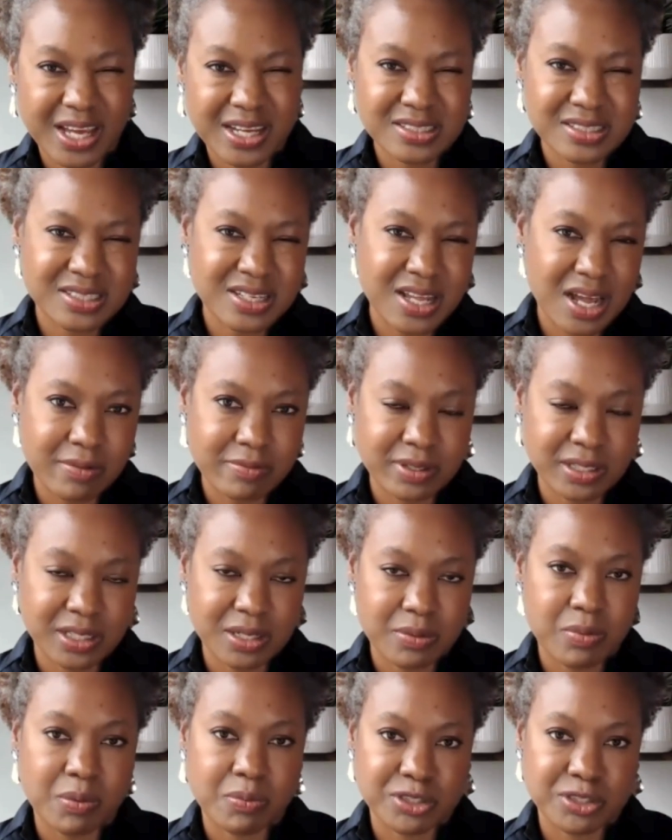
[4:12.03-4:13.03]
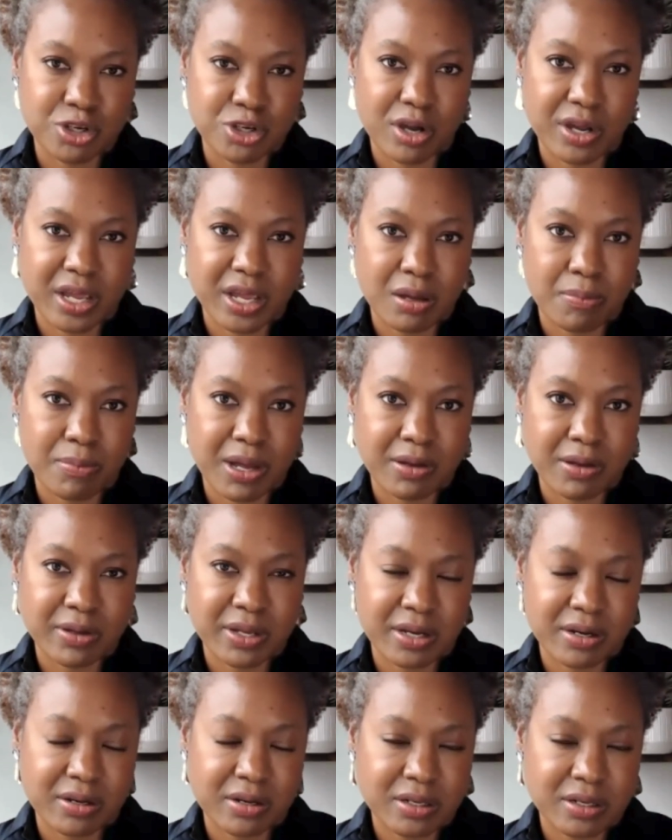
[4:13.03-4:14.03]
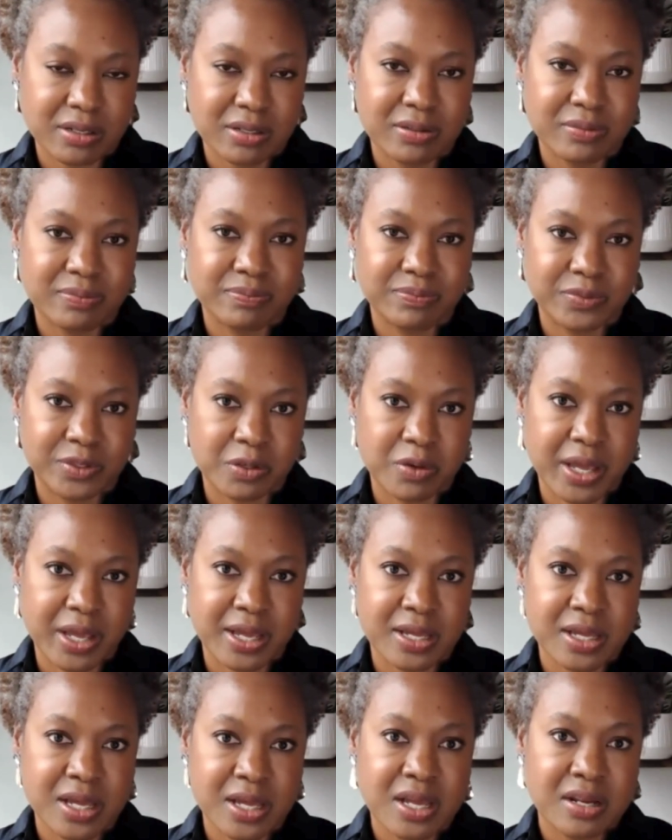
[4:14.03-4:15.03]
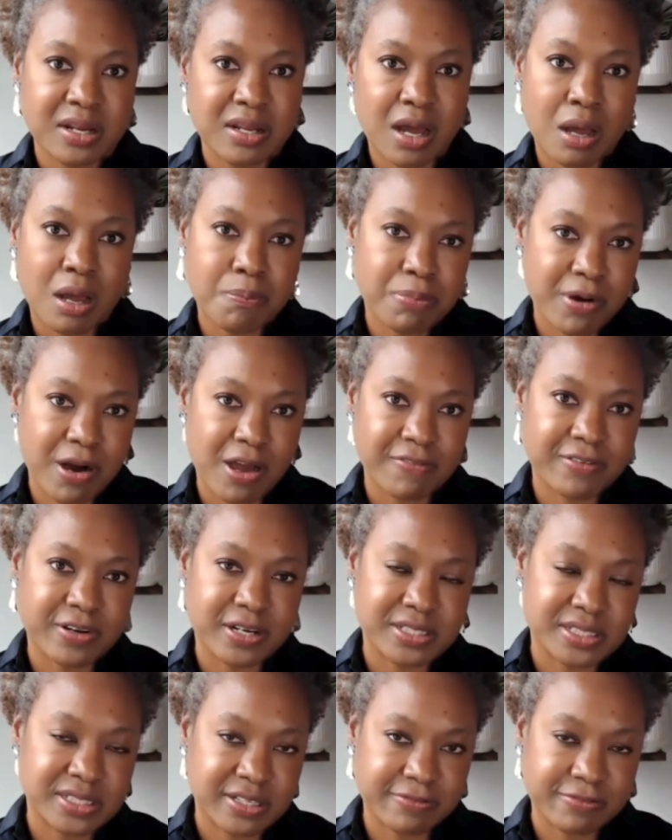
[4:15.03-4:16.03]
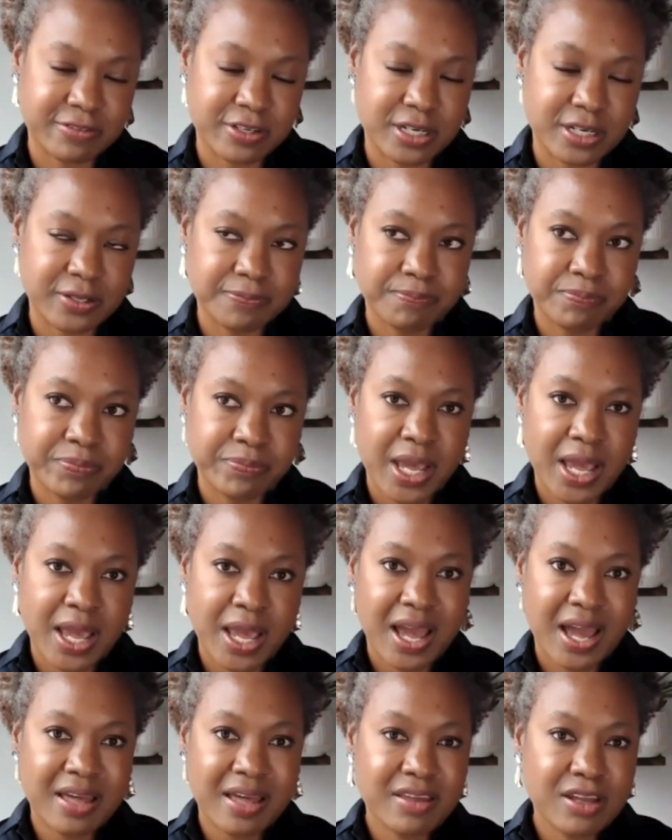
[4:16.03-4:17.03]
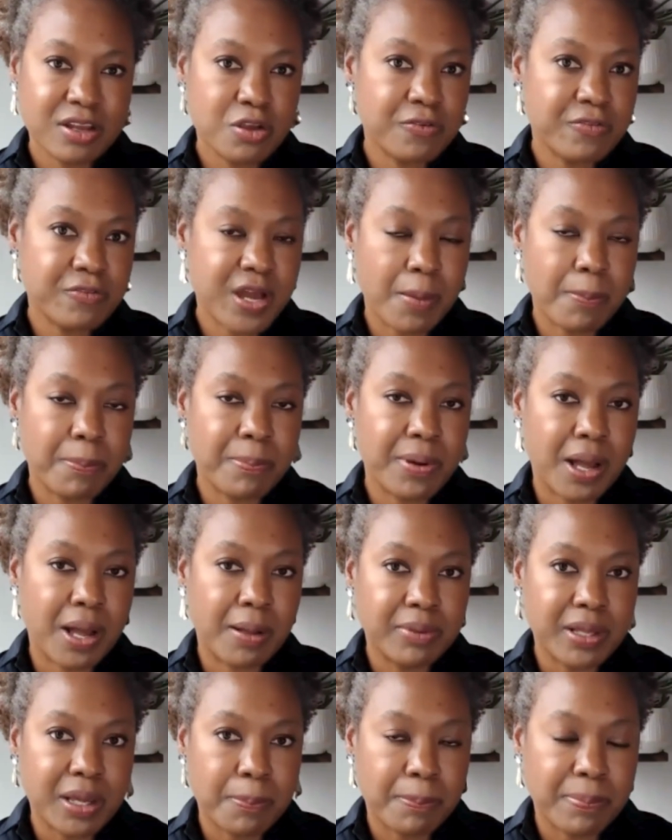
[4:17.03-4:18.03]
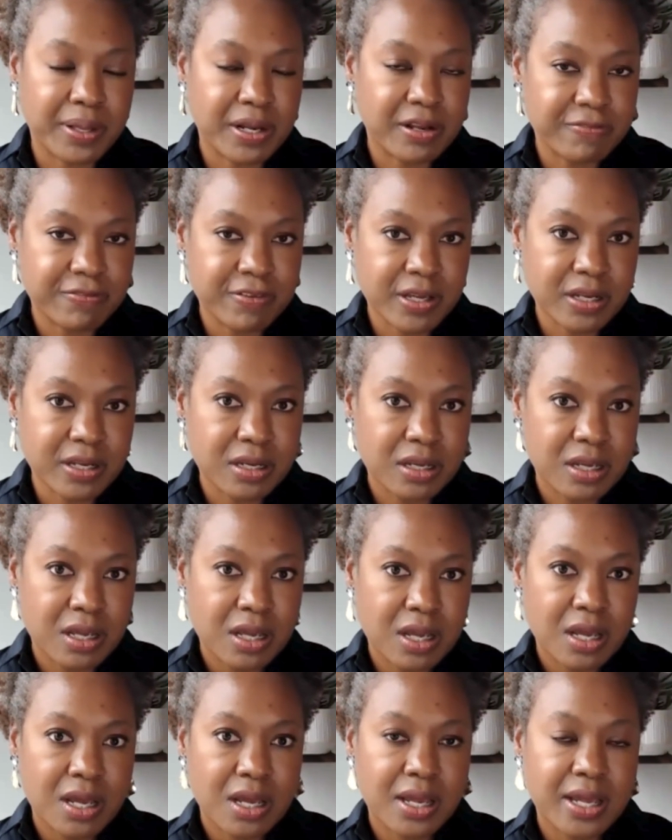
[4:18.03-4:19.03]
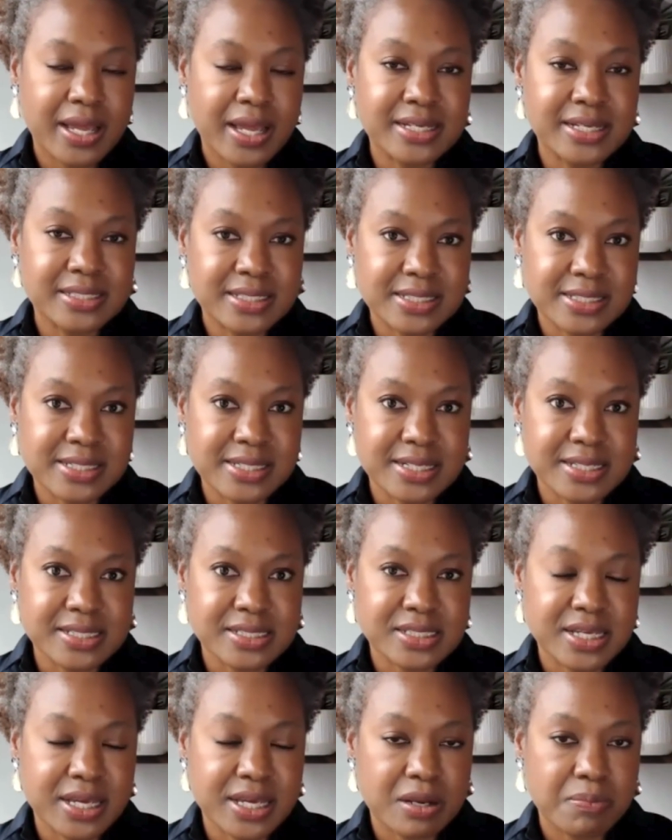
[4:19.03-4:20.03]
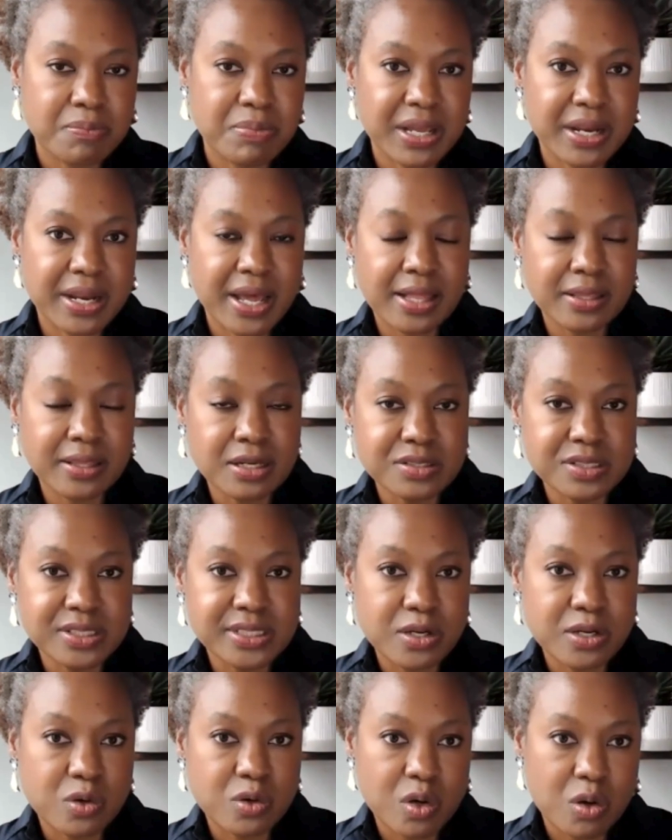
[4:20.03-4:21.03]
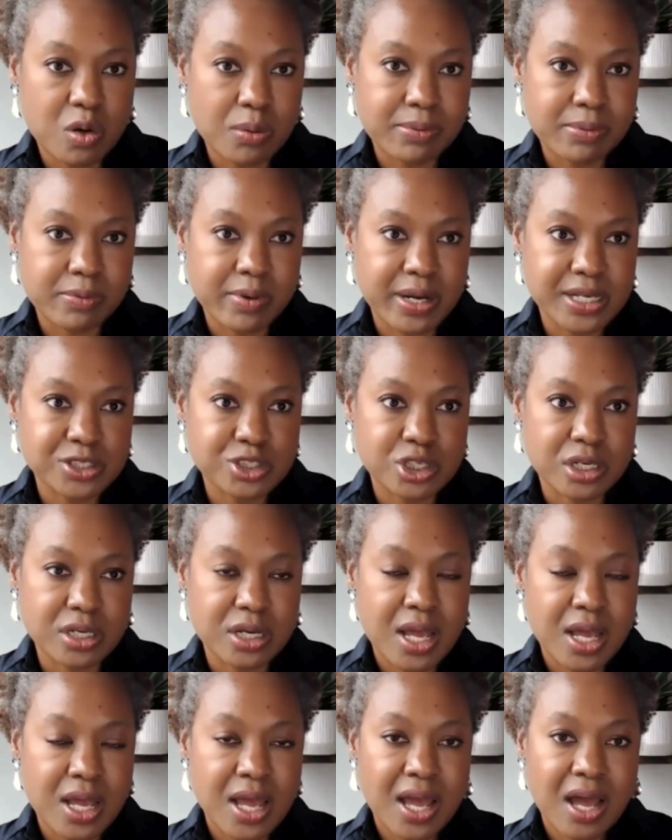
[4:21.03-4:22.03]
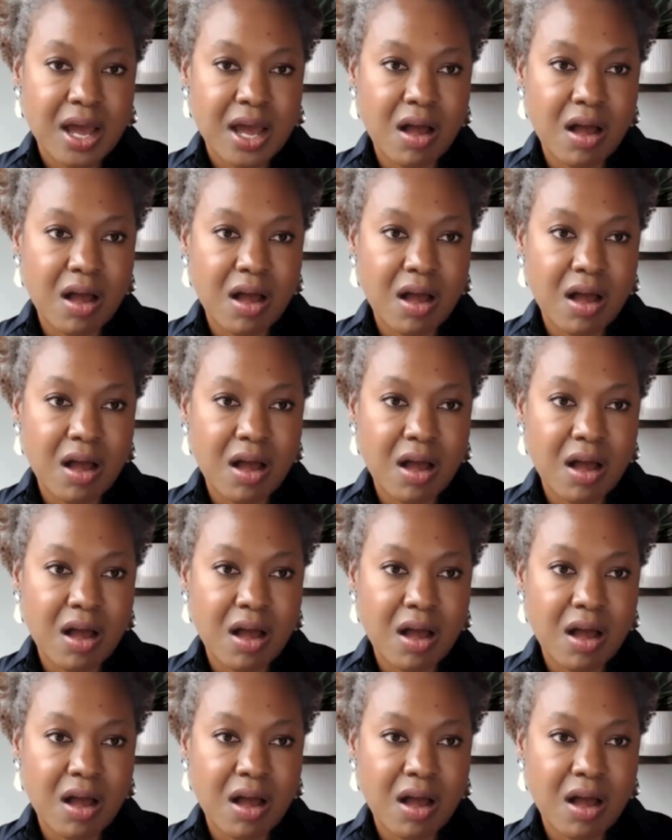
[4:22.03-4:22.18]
That's not really what we're talking about here. Okay, nonprofit is different. And then you've got public benefit entities. It can be an LLC or a corporation.